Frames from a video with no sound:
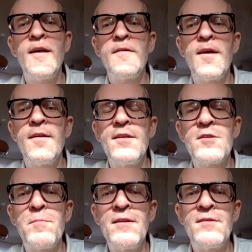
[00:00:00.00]
and then
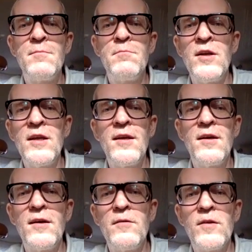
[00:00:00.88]
spending money
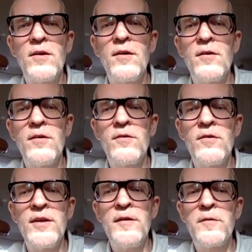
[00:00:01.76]

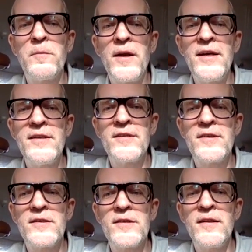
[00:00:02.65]
on different
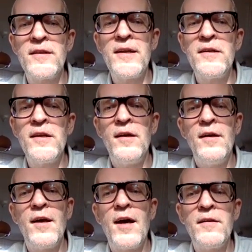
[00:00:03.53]
places, and then
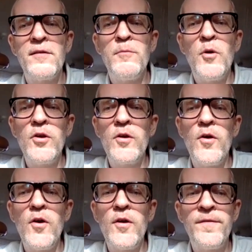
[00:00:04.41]
the more you
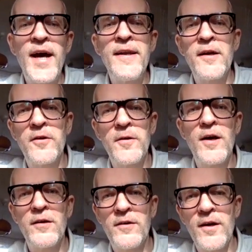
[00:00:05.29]
earn, then I could
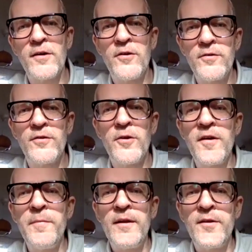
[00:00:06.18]

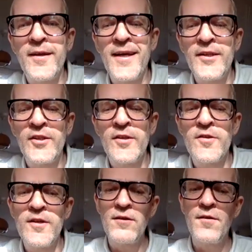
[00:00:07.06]
have built a kitchen.
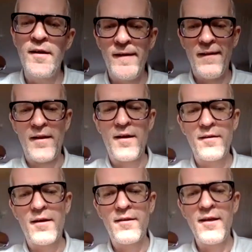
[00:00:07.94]
So
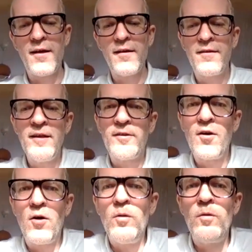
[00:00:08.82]
I think the
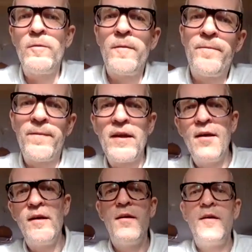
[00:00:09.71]
whole
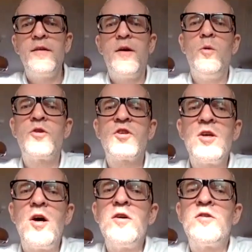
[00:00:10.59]

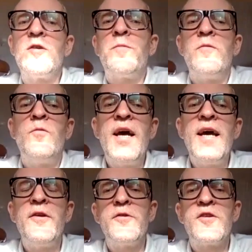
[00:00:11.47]
startup and
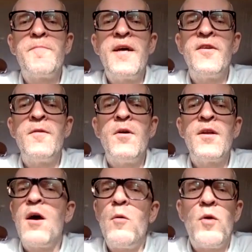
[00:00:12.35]
where do you spend your
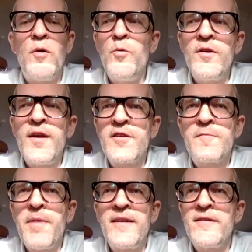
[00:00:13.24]
money, I wouldn't have
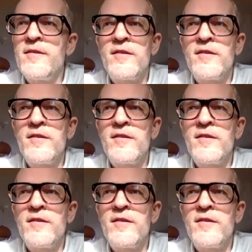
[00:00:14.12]
spent